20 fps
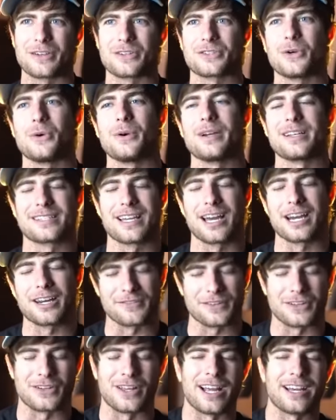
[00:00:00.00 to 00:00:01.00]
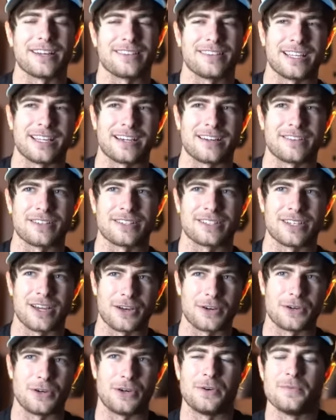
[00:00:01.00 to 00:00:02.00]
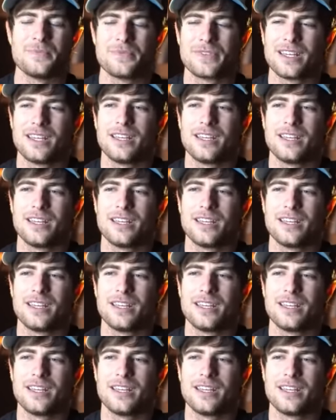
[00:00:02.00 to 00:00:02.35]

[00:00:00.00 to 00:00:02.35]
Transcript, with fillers: there's always kind of the light at the end of the tunnel.